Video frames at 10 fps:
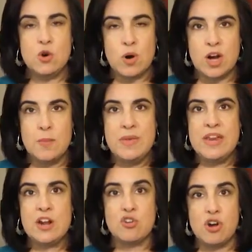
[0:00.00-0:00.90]
who are
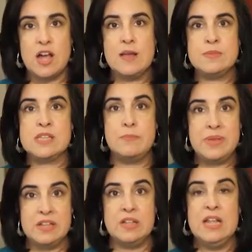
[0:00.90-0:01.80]
committing crimes,
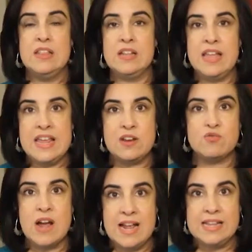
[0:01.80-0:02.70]
the Lake
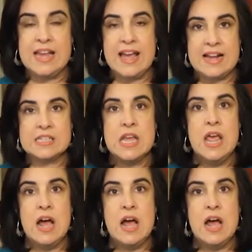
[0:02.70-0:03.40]
and Riley Act,